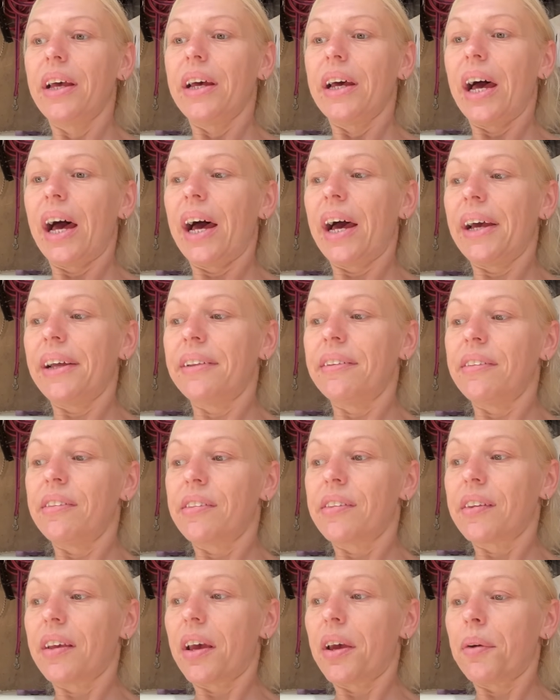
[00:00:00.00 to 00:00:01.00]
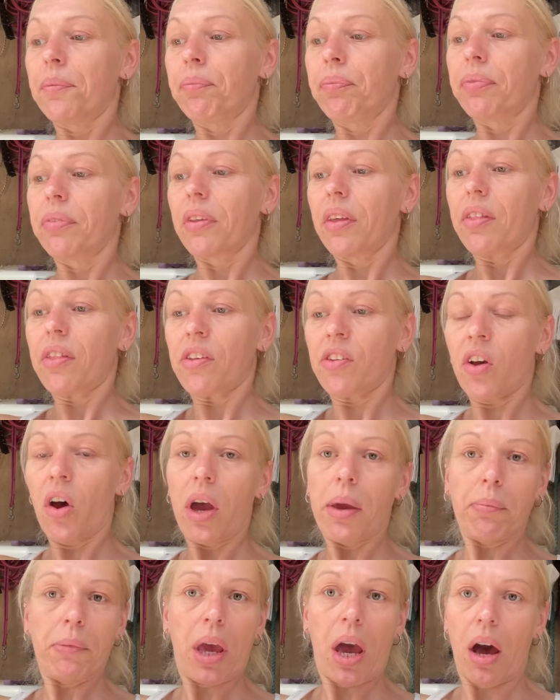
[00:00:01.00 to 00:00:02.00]
and the
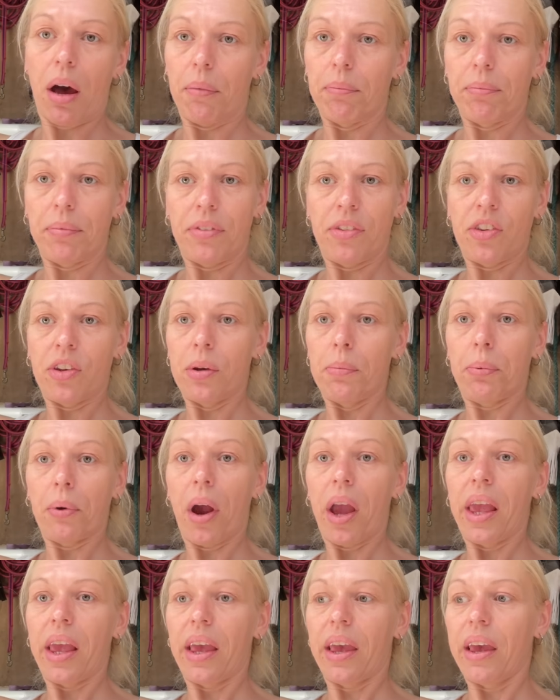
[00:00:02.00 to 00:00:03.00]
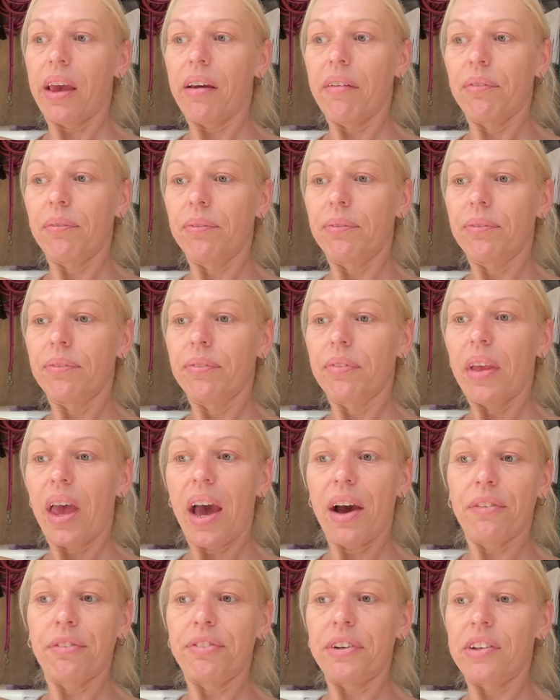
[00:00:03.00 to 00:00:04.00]
time come to break
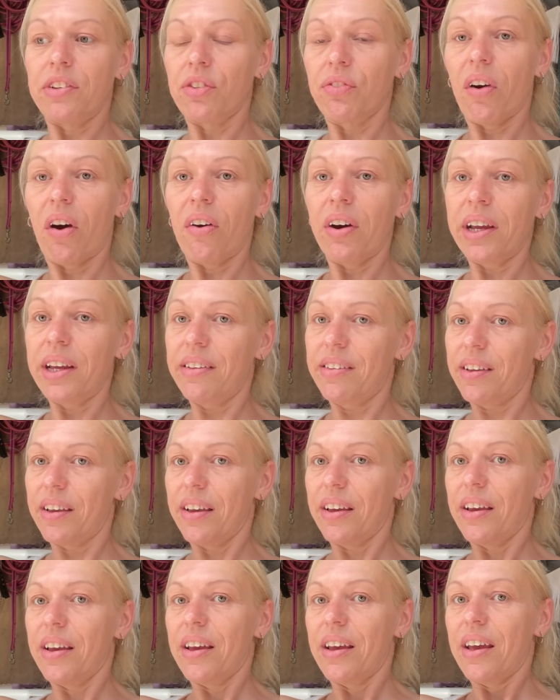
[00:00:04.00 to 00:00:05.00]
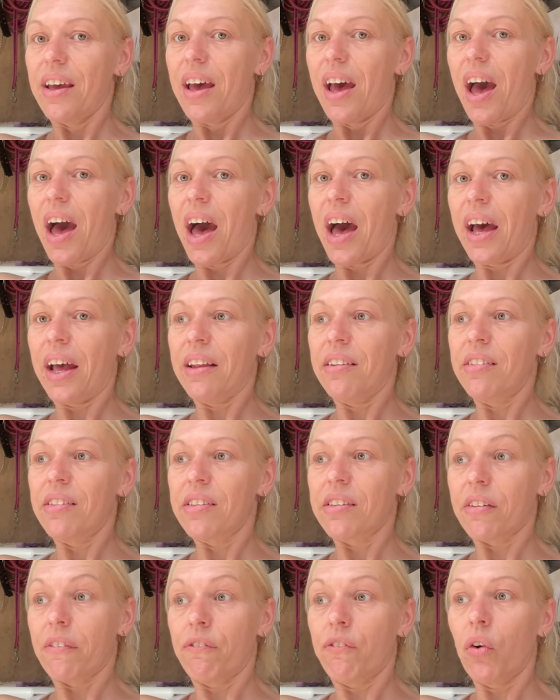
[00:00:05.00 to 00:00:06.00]
Alfie to ride. And
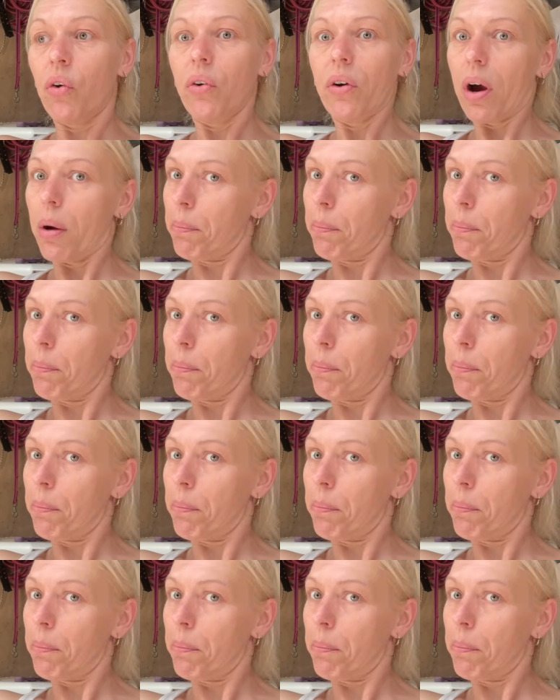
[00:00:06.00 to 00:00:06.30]
for a